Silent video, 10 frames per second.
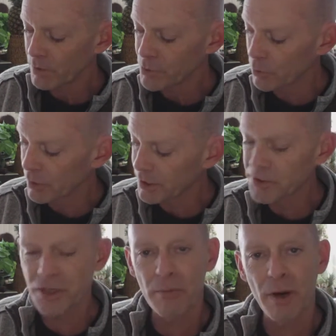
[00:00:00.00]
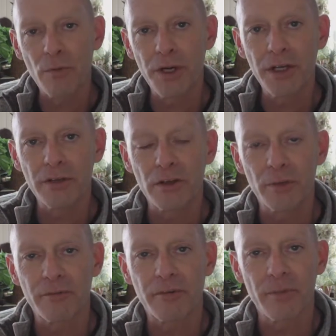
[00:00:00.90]
So I'm going to start by reading a little
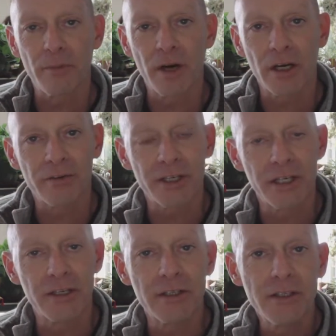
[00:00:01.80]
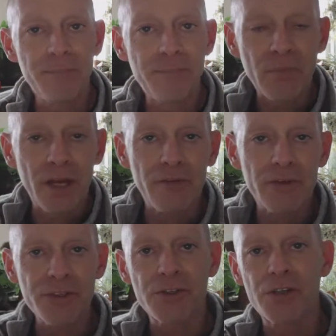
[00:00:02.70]
bit from the Bhagavad Gita. And
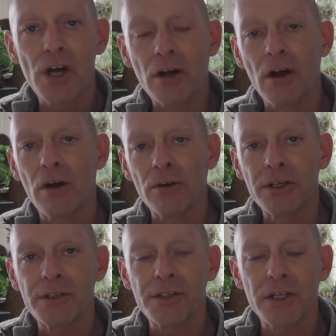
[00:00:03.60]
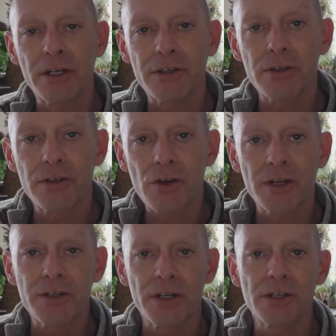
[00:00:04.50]
this is Jack Hawley's
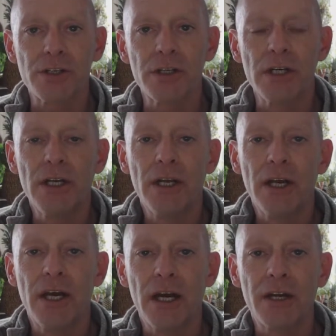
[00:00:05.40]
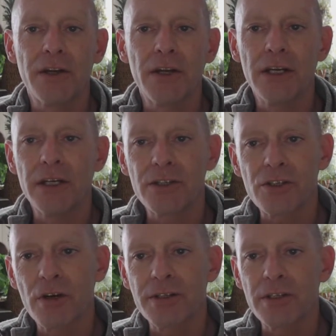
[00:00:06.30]
translation. And his
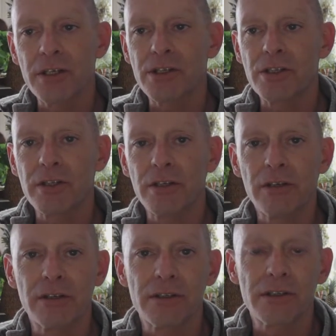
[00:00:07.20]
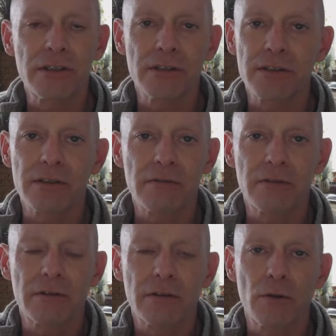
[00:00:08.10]
translation is
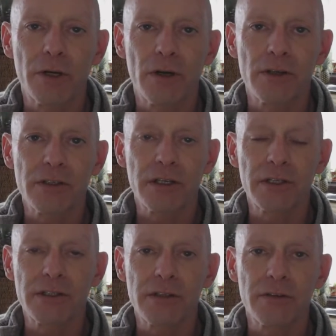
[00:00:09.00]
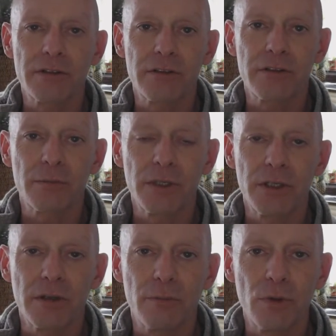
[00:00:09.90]
quite honestly considered to
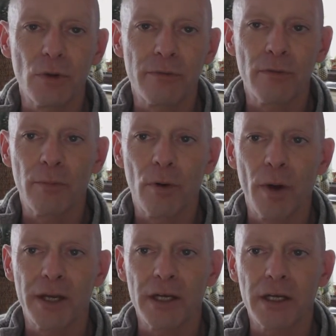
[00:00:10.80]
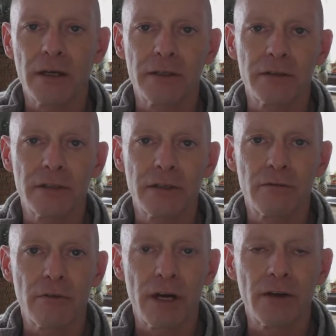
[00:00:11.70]
be beautiful, poetic,
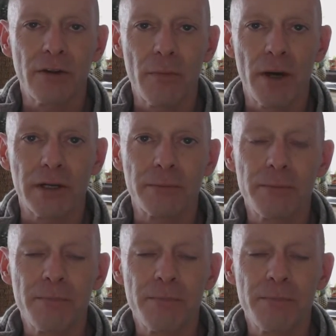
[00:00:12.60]
and right on the money.